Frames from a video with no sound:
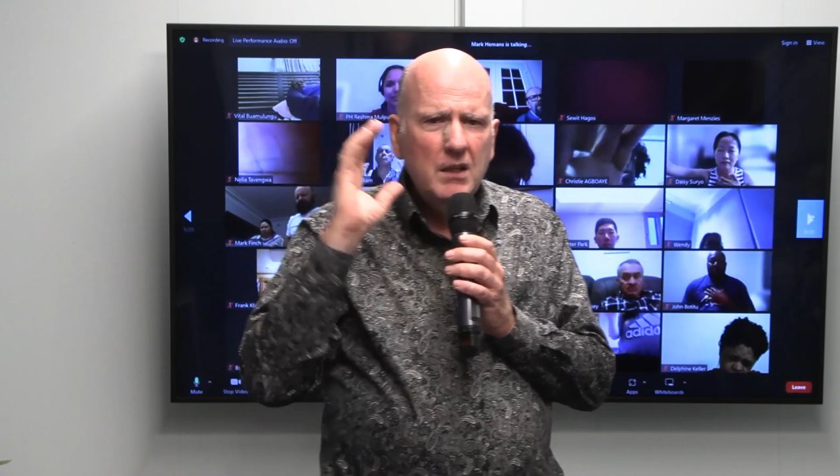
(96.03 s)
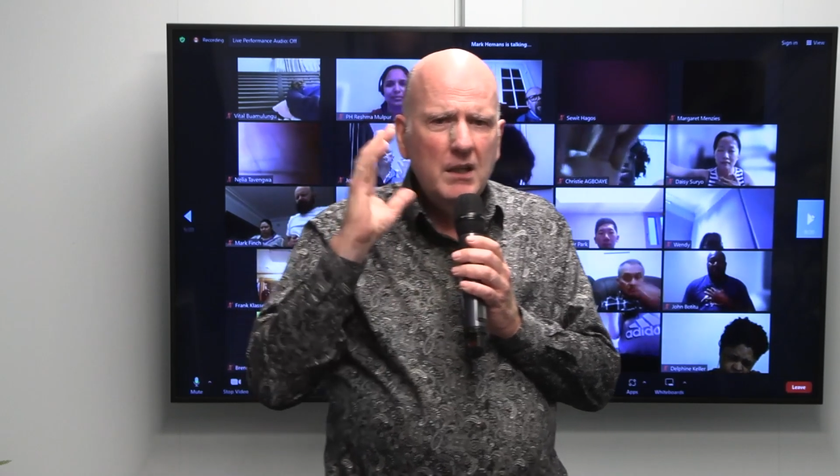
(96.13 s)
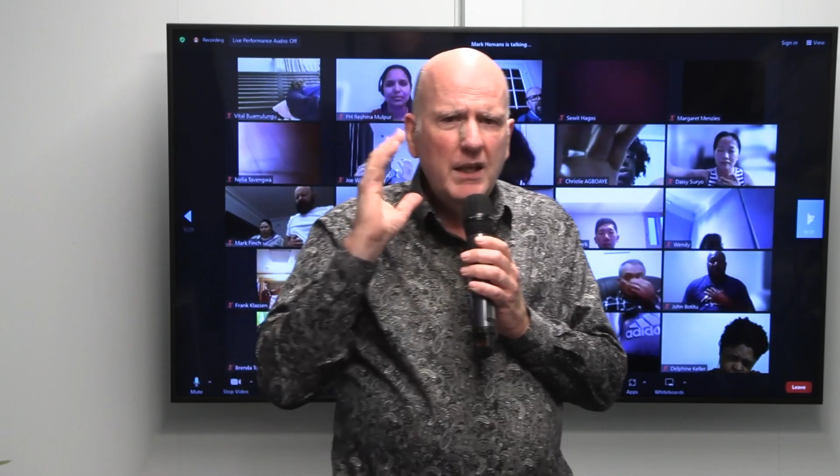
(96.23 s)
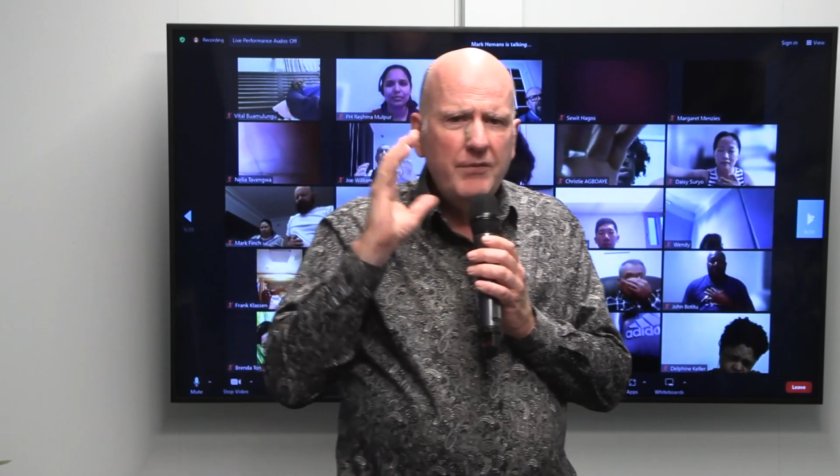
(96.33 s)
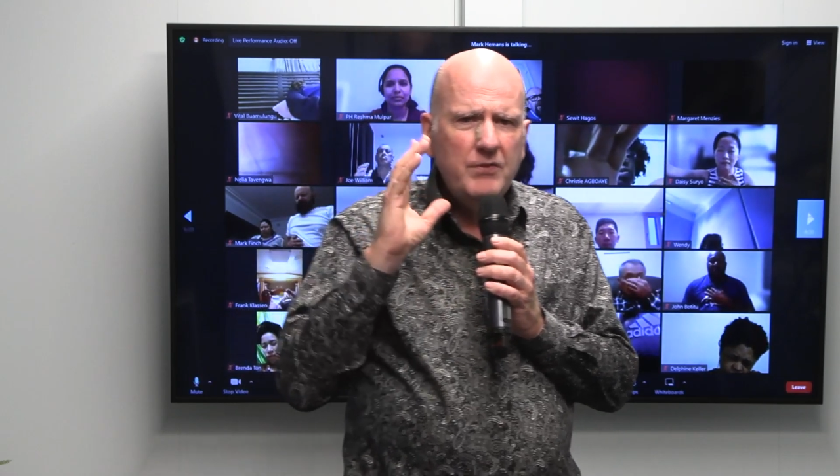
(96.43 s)

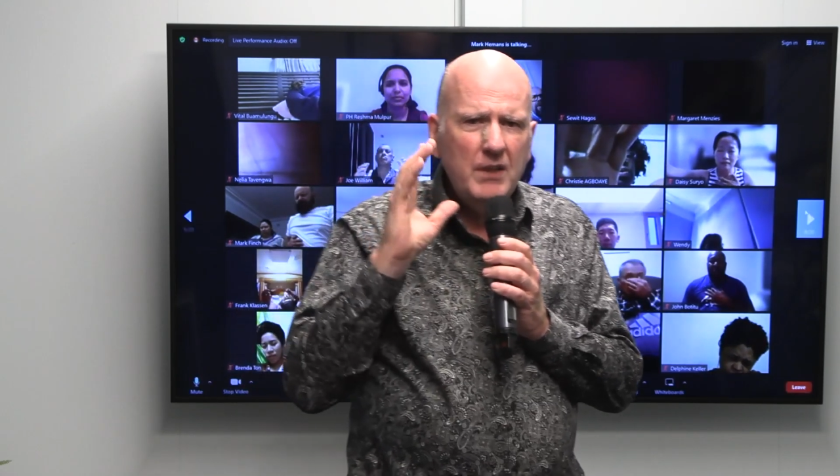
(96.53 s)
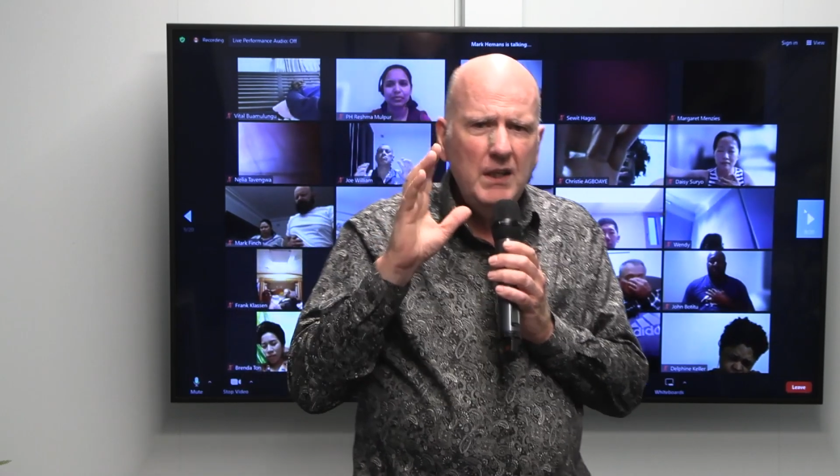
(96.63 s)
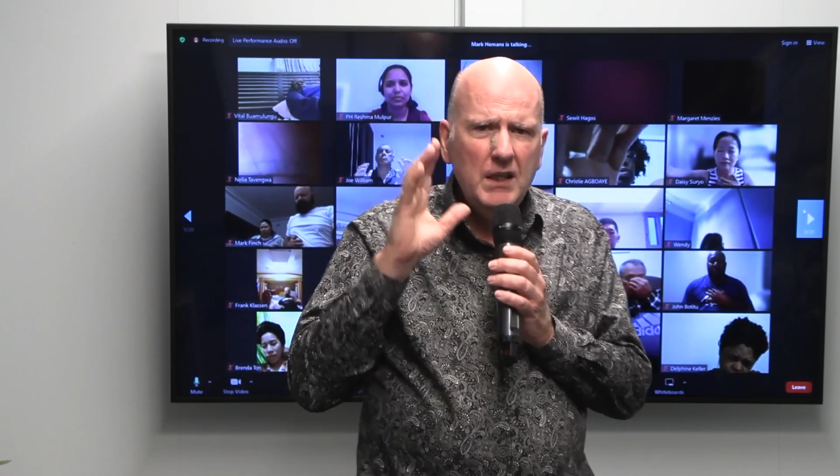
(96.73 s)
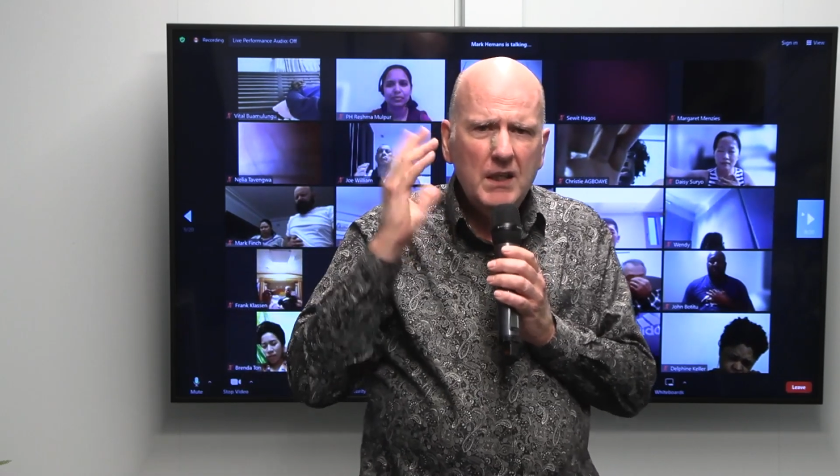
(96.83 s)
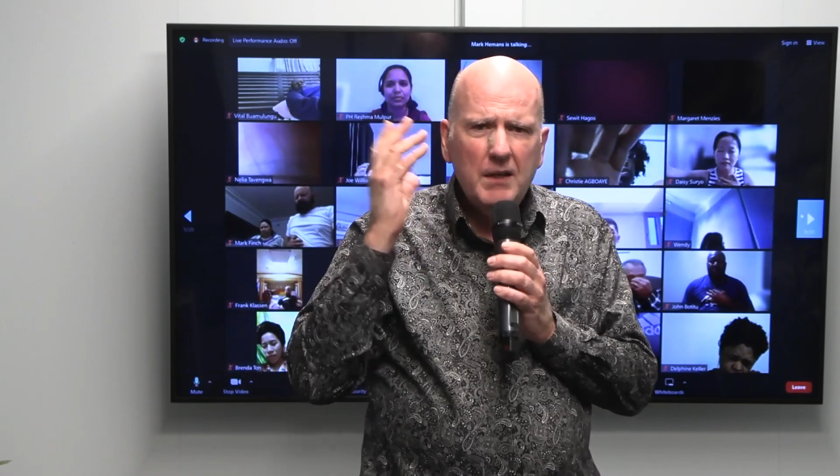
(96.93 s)
left
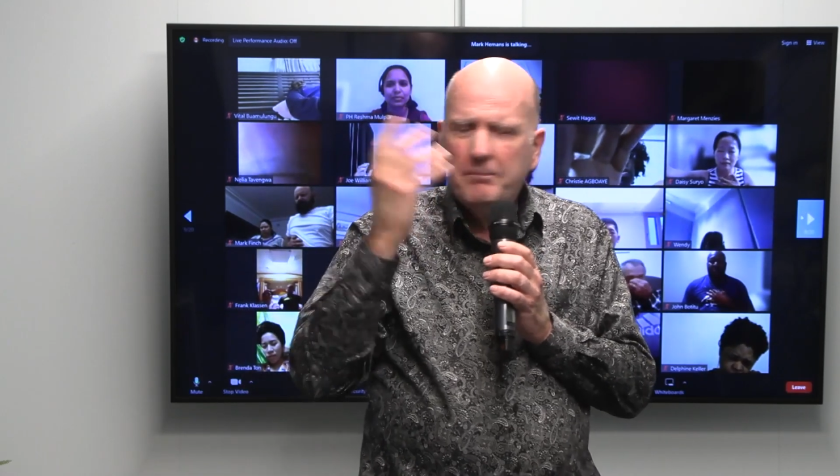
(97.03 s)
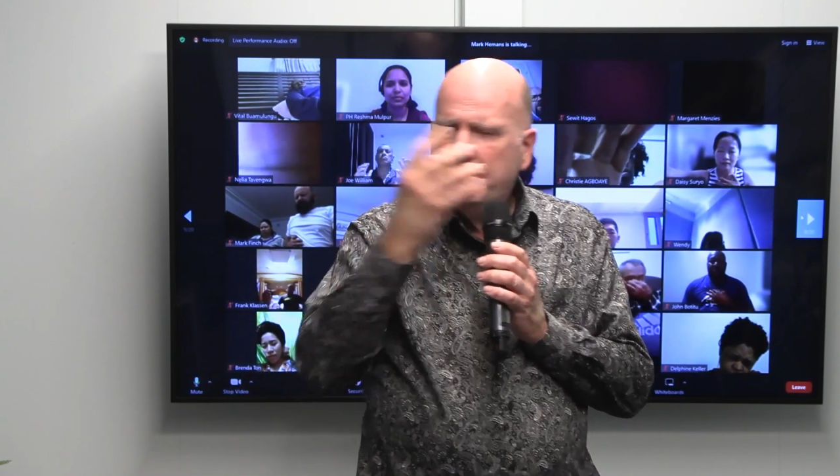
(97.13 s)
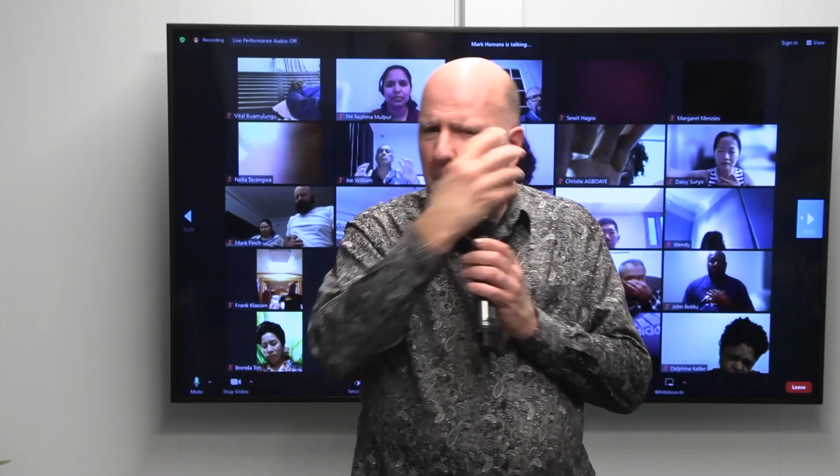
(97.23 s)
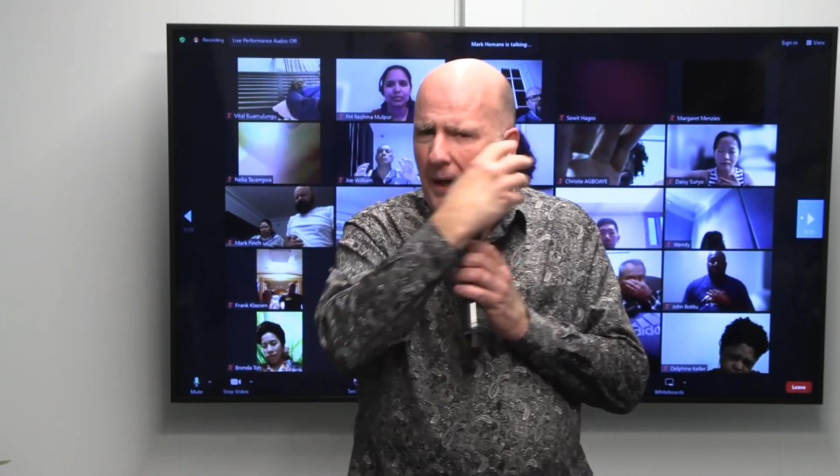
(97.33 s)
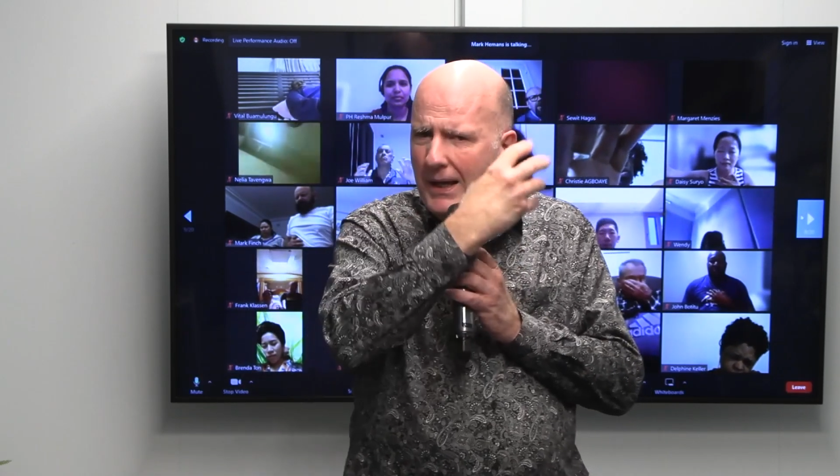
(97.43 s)
ear
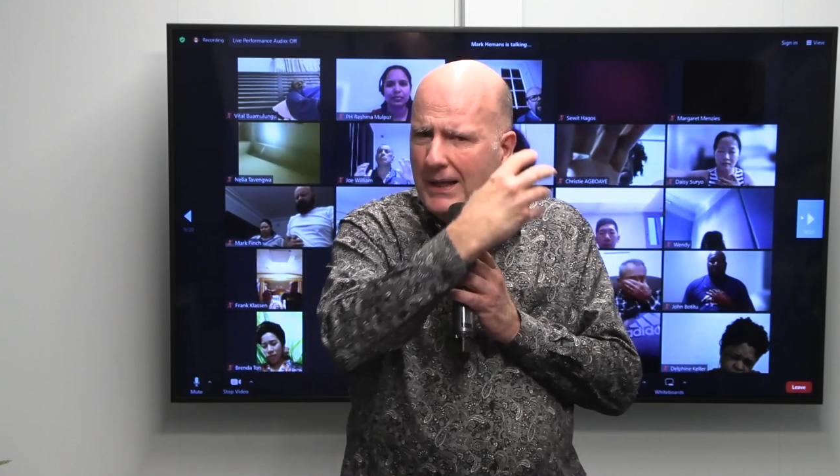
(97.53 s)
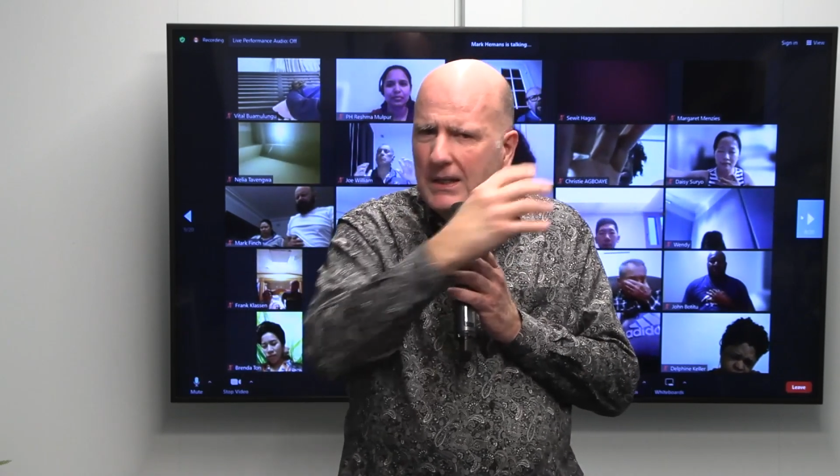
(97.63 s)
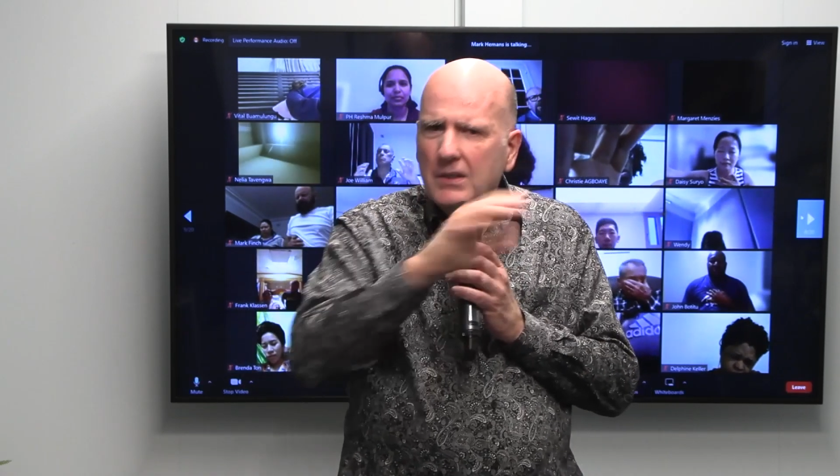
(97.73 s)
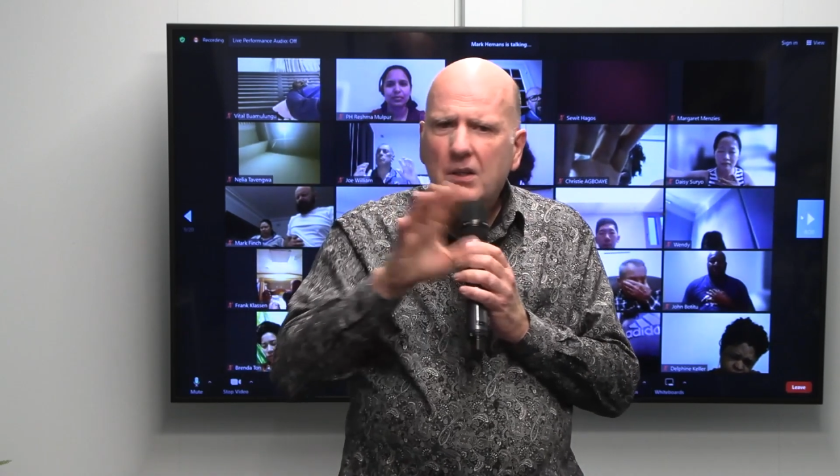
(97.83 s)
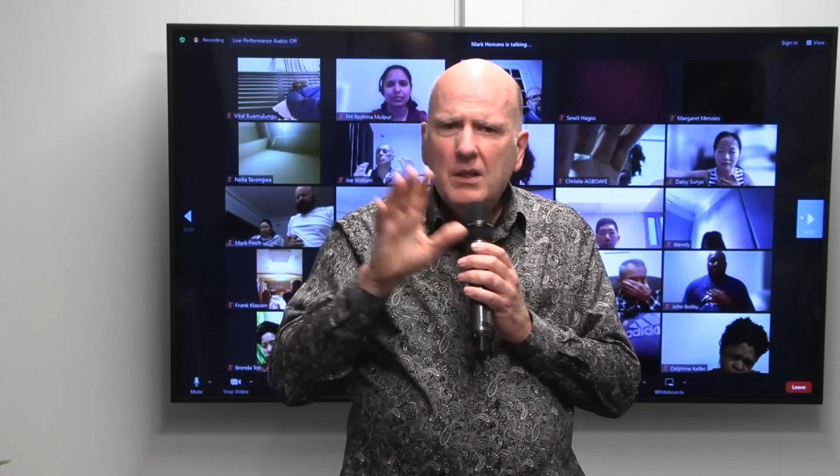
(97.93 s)

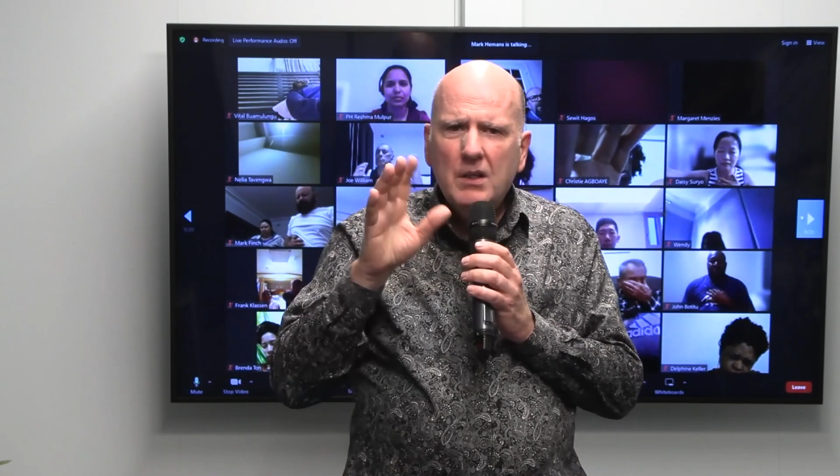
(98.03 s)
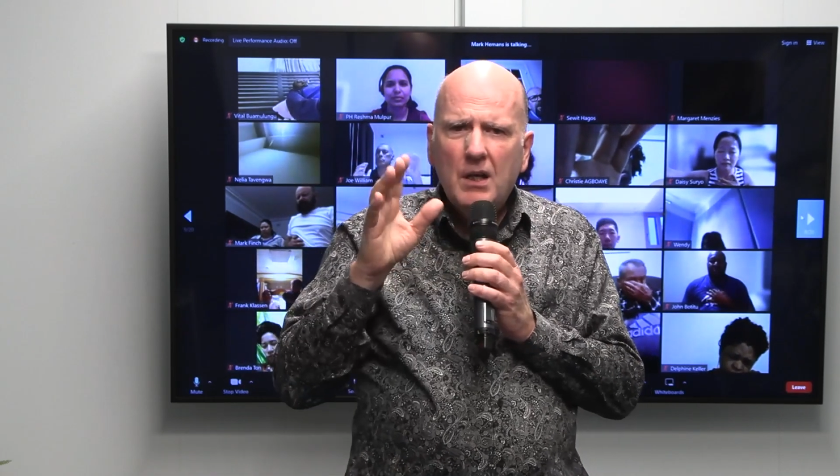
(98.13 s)
pain.